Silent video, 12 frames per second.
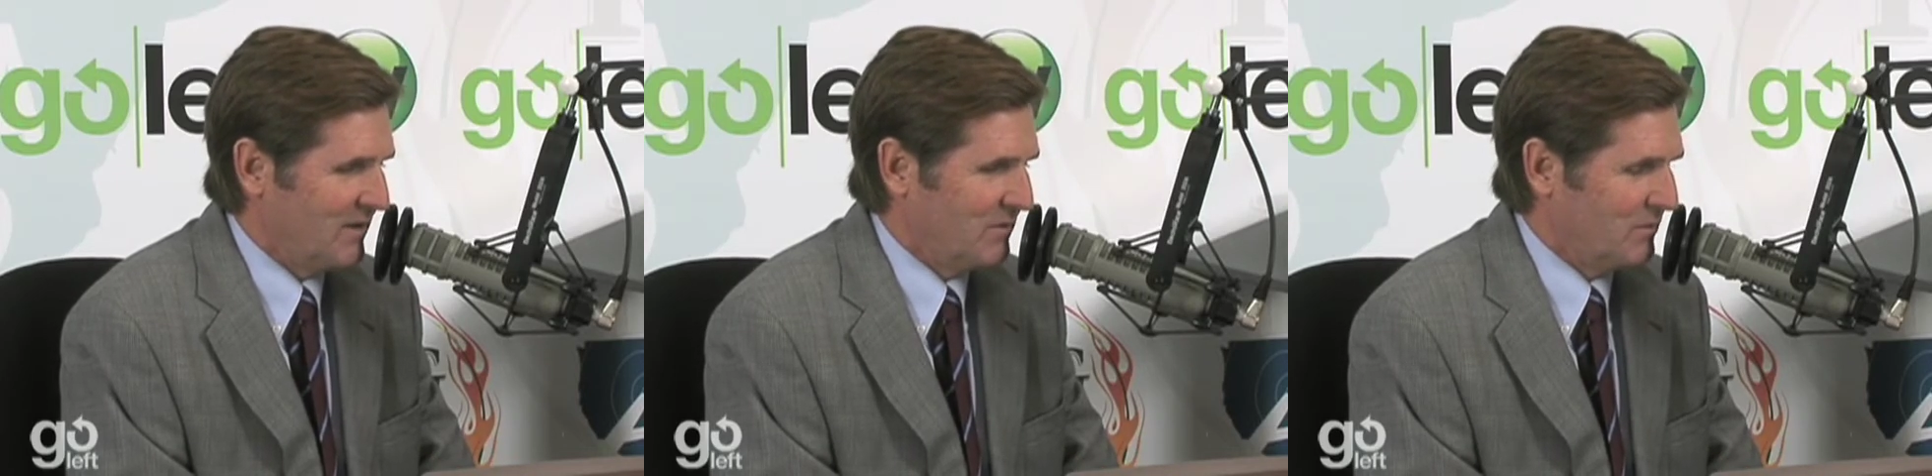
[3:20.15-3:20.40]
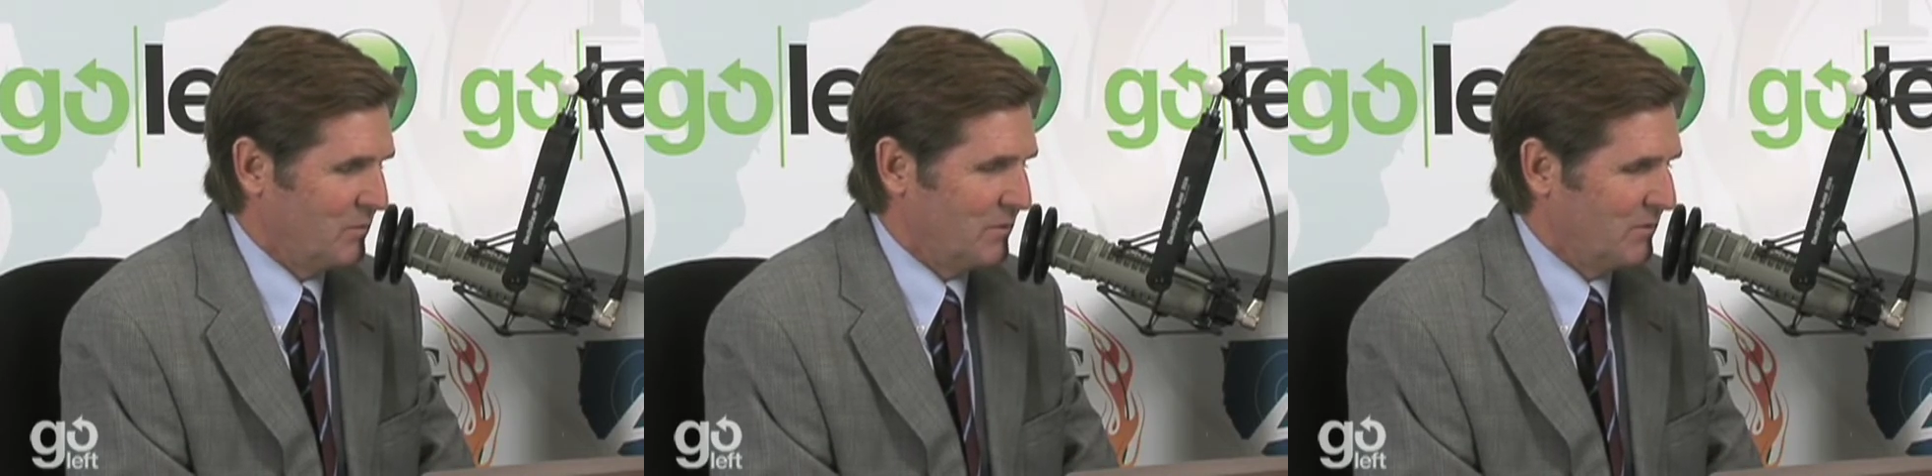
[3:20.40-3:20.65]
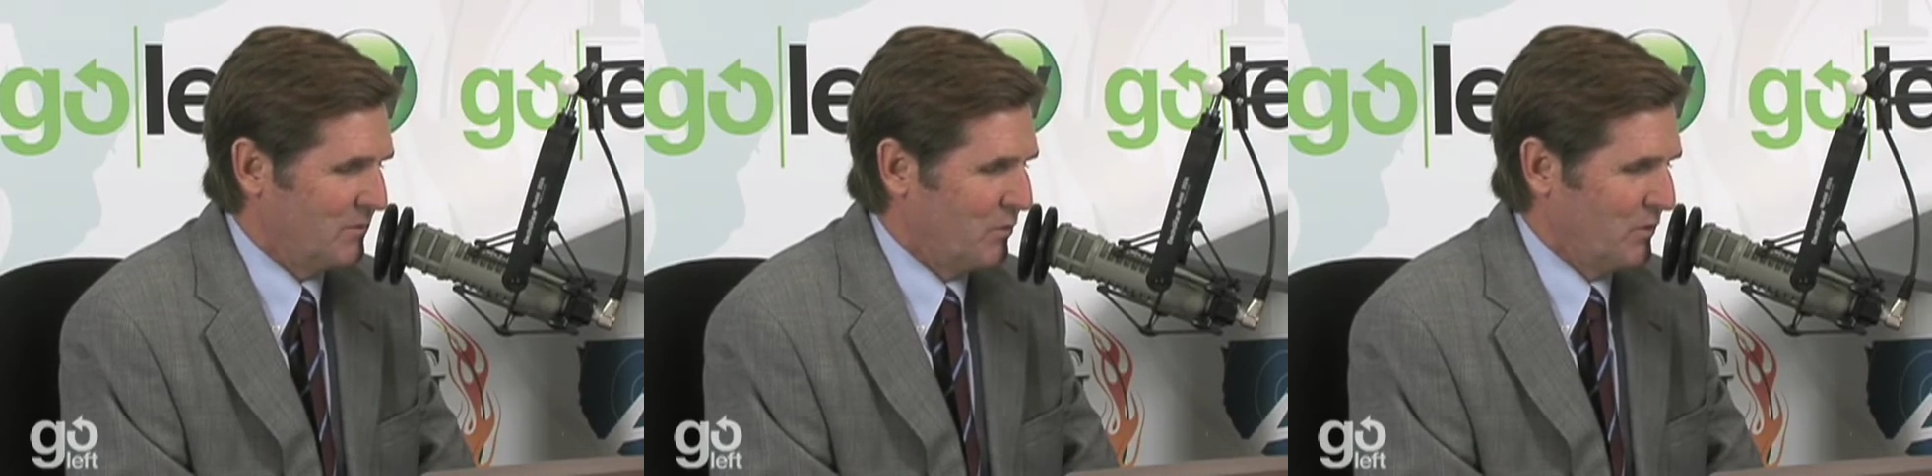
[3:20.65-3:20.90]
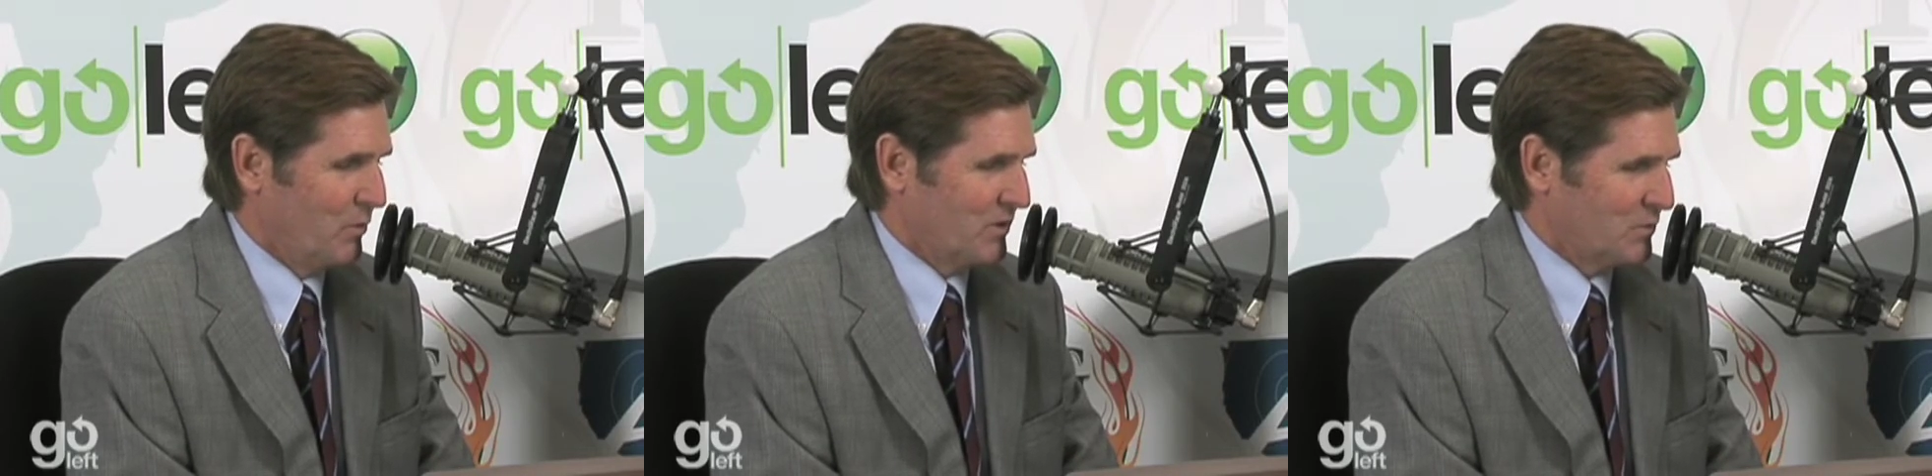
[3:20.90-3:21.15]
that
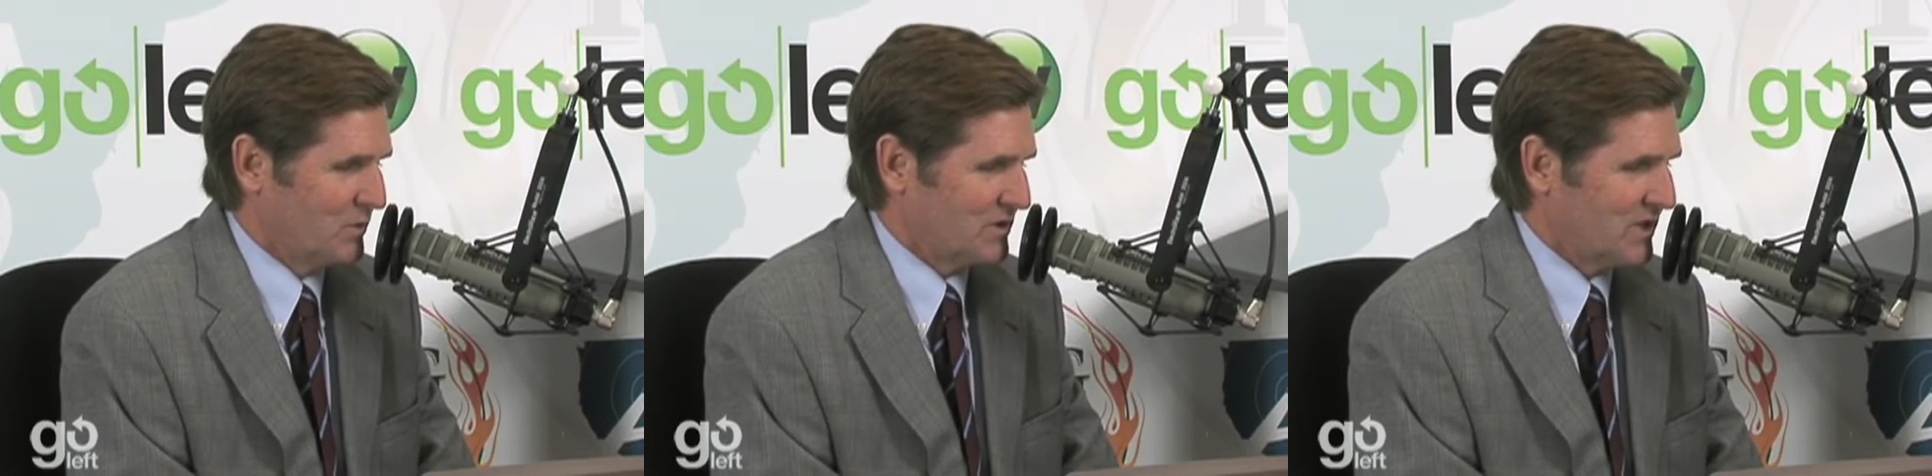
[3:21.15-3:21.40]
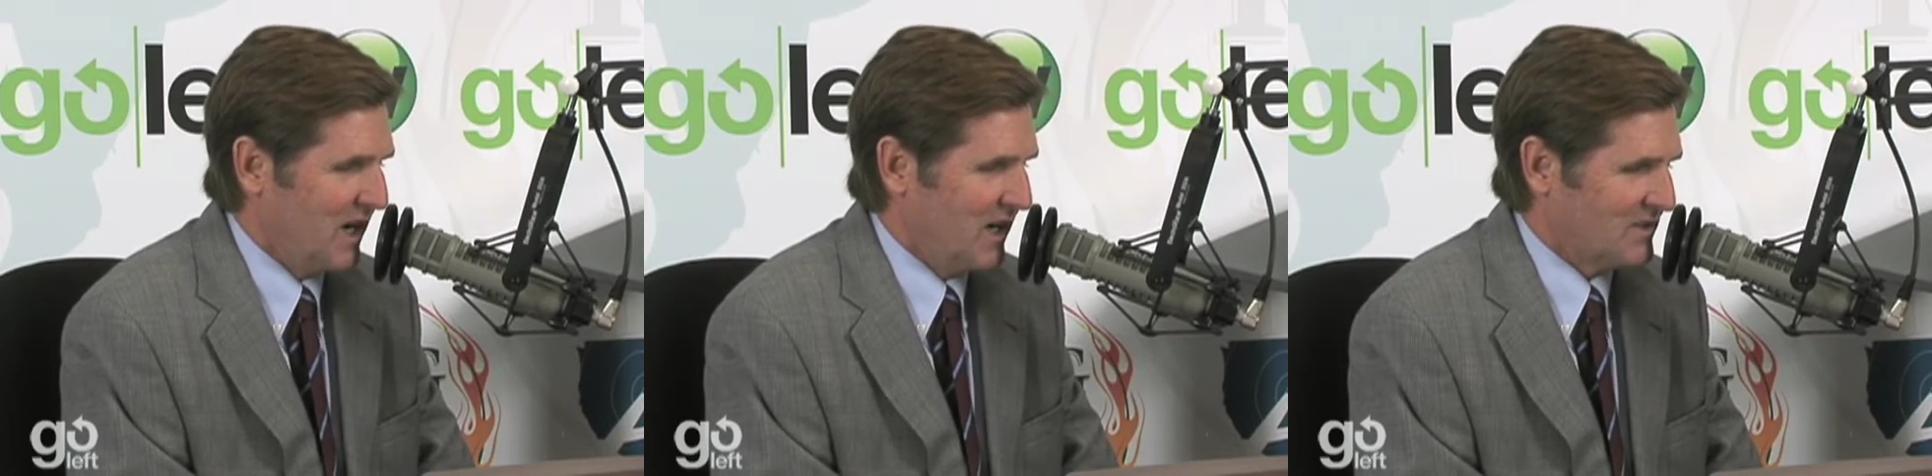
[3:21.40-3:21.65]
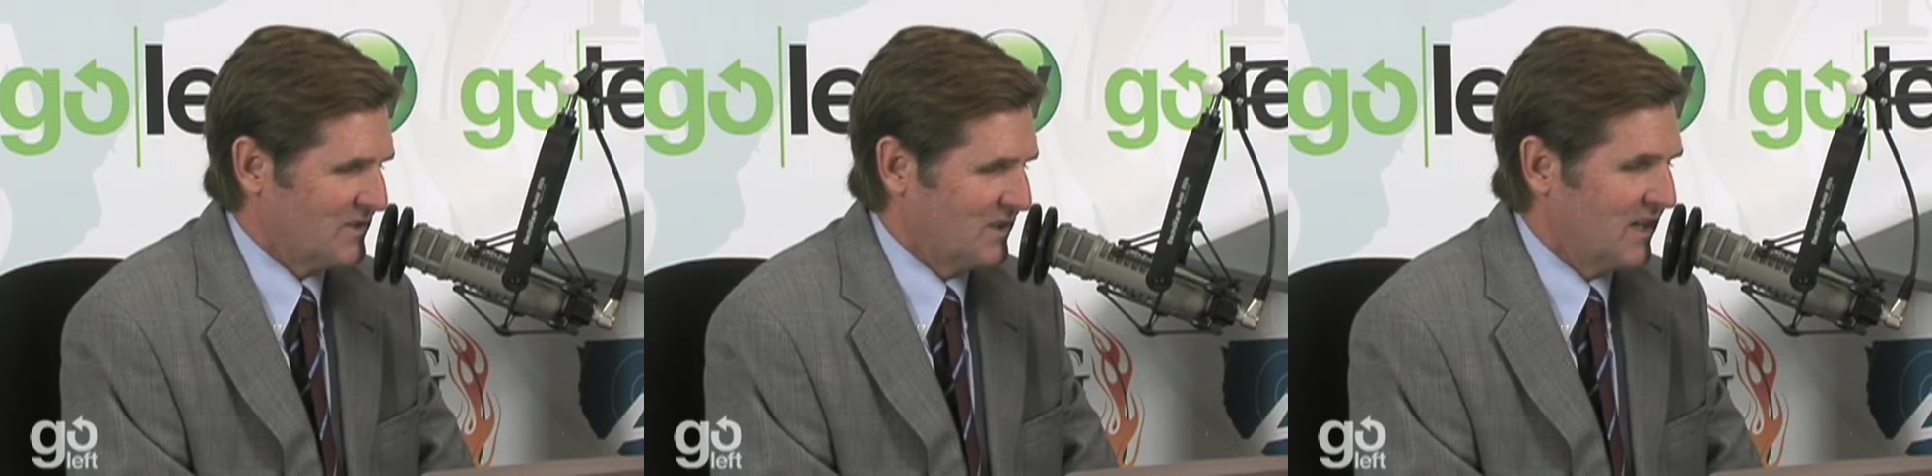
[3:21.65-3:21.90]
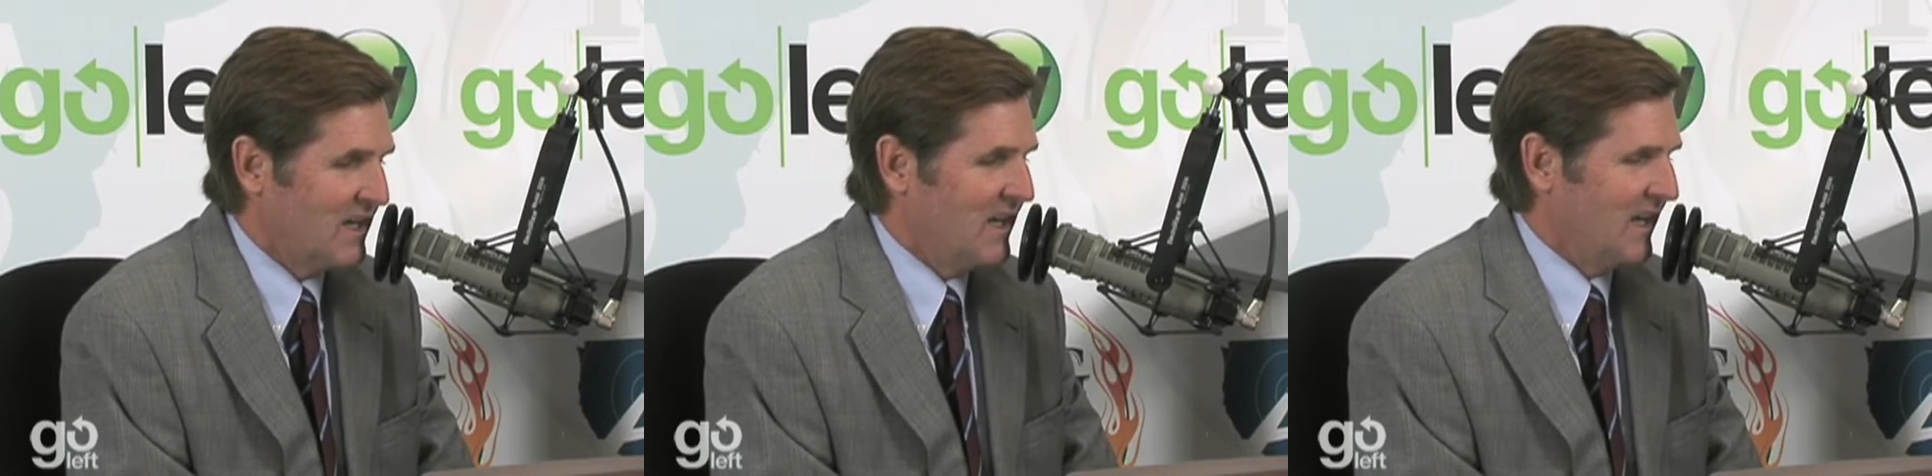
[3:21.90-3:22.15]
was toxic.